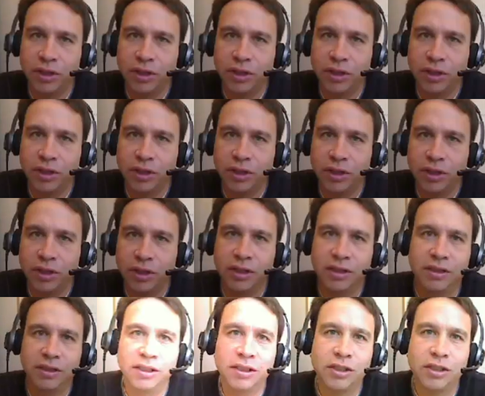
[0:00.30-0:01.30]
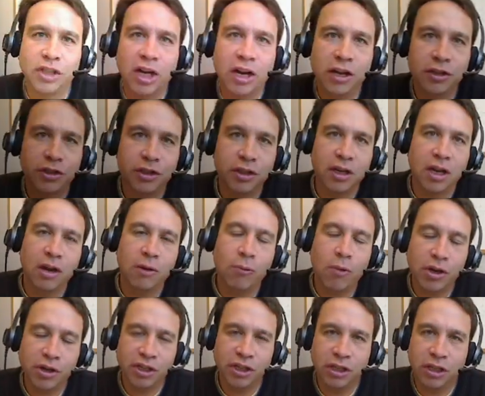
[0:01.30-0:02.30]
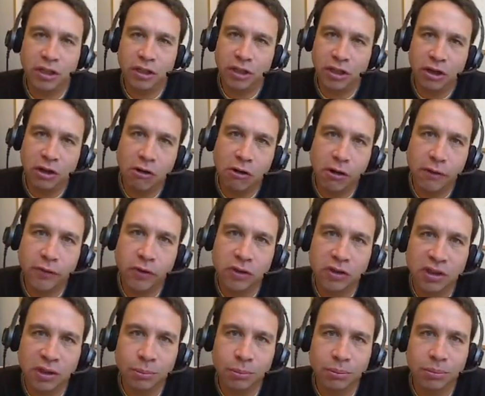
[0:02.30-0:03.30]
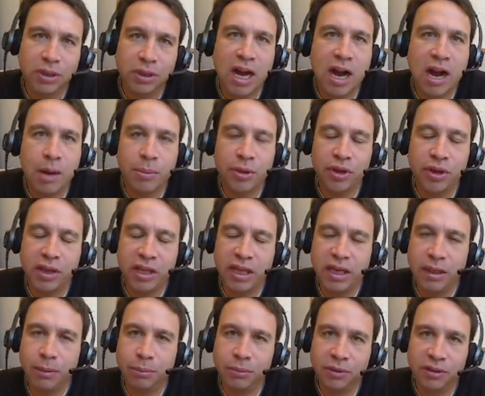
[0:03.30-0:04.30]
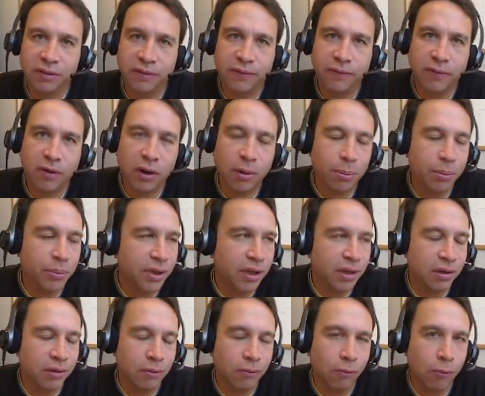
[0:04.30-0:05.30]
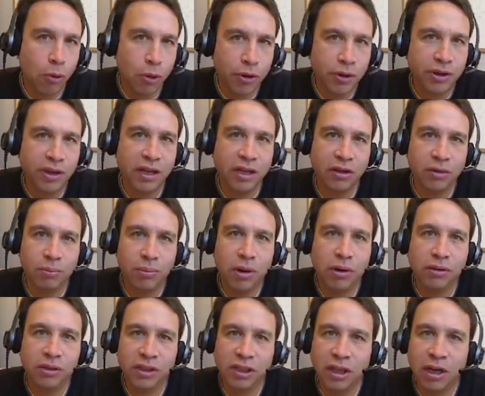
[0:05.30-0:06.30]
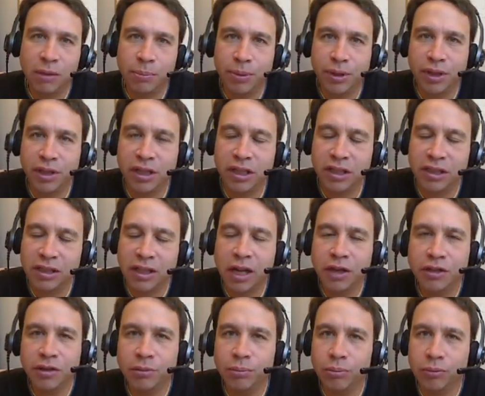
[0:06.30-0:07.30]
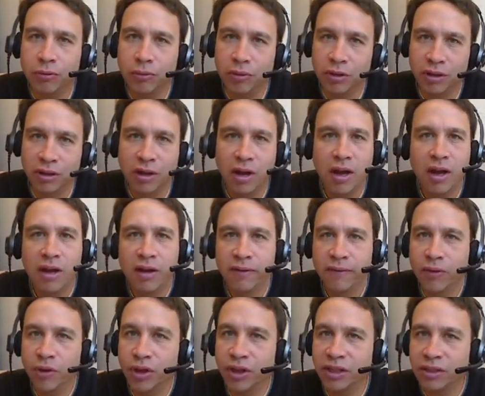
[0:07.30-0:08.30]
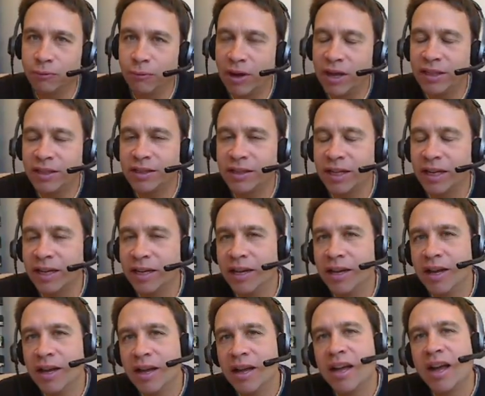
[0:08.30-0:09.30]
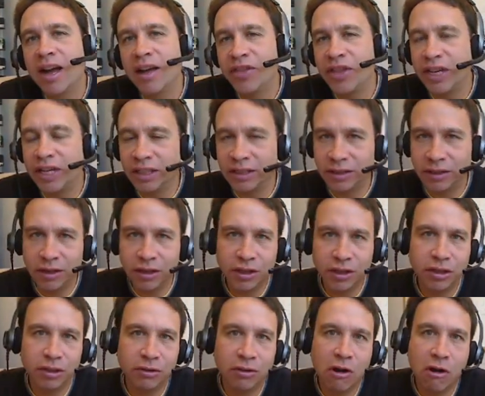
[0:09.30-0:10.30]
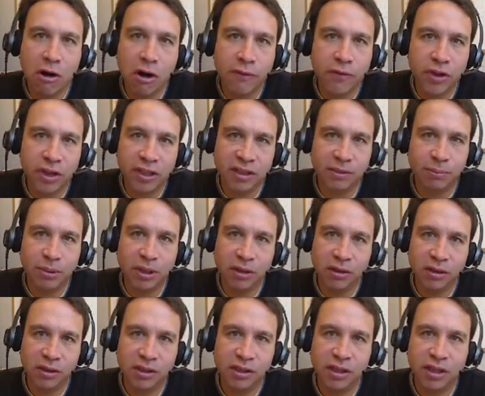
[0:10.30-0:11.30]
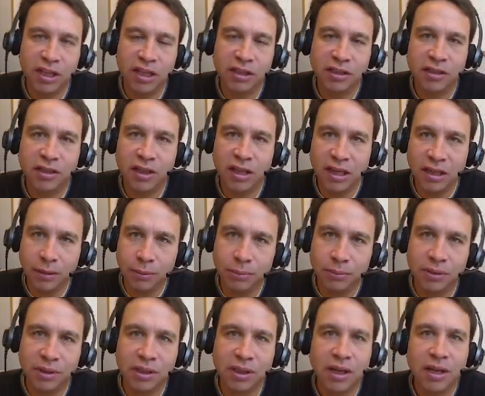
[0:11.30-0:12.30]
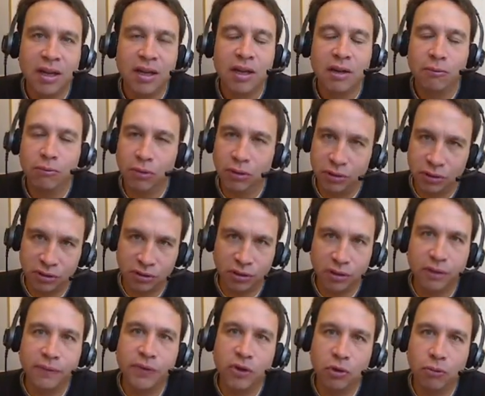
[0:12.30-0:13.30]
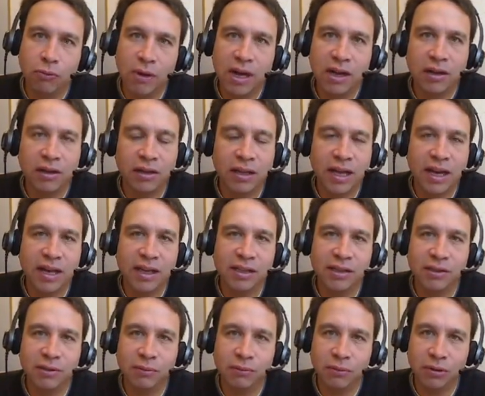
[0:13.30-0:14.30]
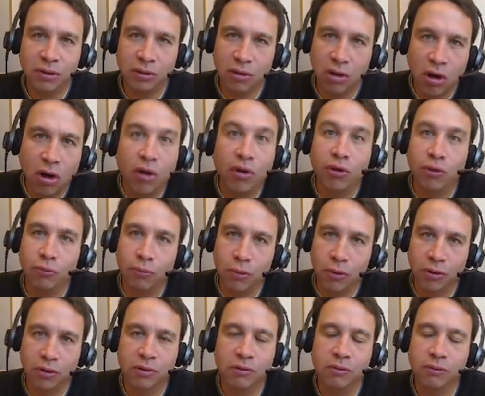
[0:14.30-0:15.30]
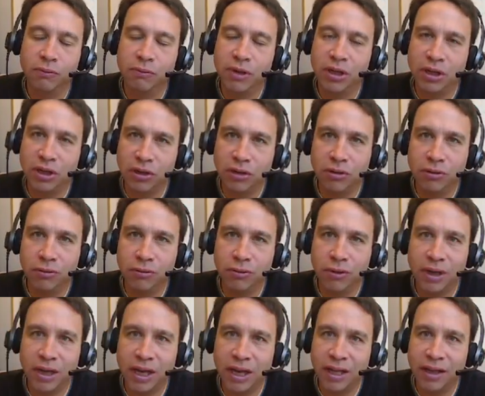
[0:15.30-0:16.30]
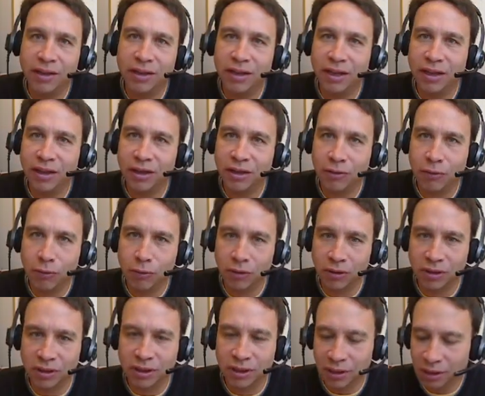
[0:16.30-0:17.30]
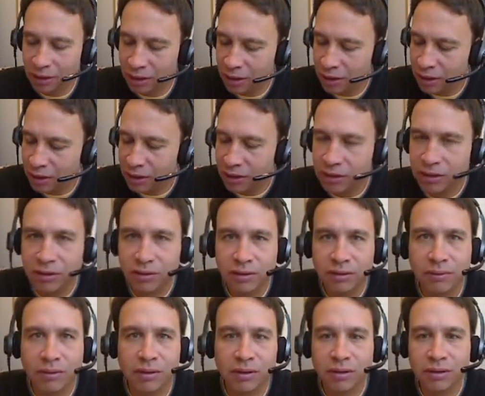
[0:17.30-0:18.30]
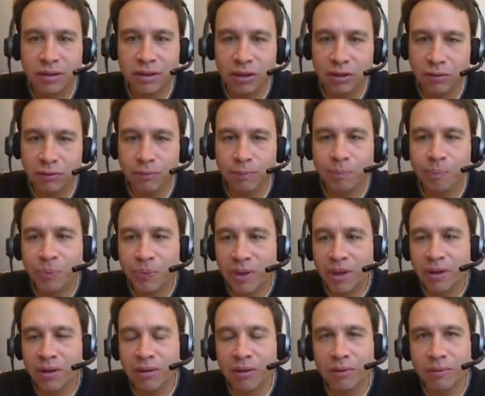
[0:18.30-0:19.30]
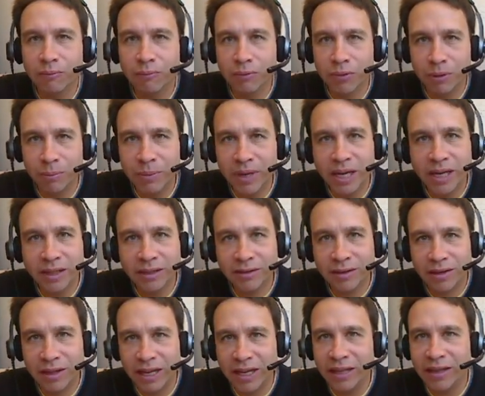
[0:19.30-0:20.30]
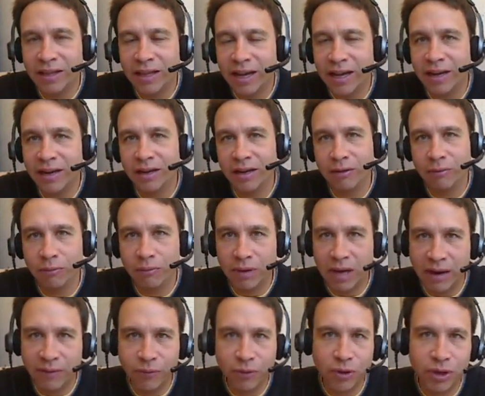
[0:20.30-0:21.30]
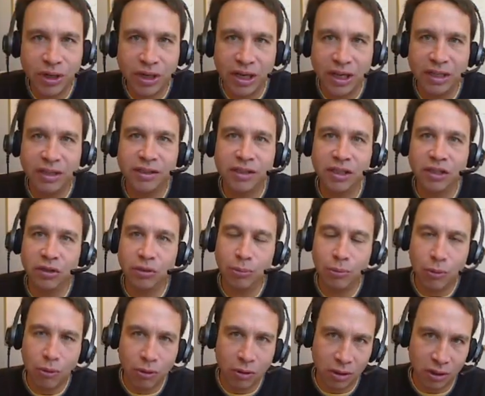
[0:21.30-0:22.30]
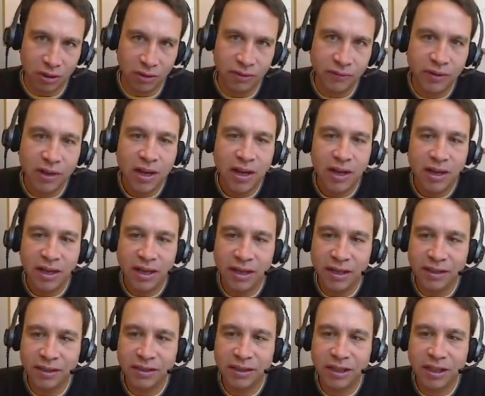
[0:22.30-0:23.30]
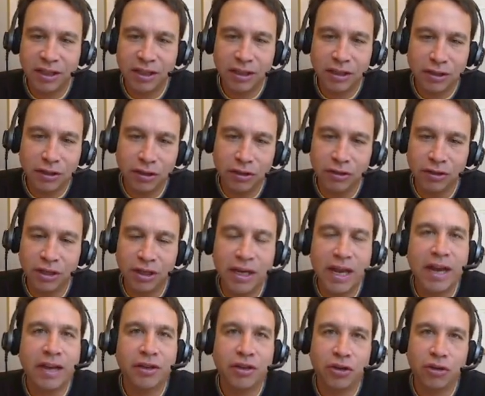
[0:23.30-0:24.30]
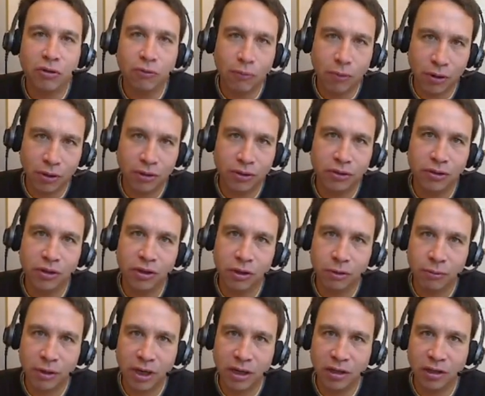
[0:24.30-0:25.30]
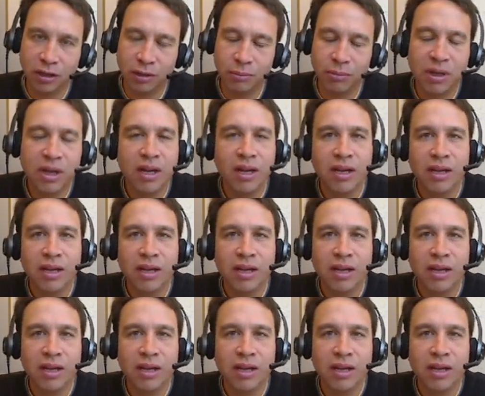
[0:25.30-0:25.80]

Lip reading: Hi everyone, this is Josh. I wanted to go over some common themes from the work that you posted up in the discussion board for this Wednesday. I think it's good to go over this because these themes will serve you well as all the work we do in the course. So the biggest thing that everyone needs to do more of is to connect your work to the curriculum.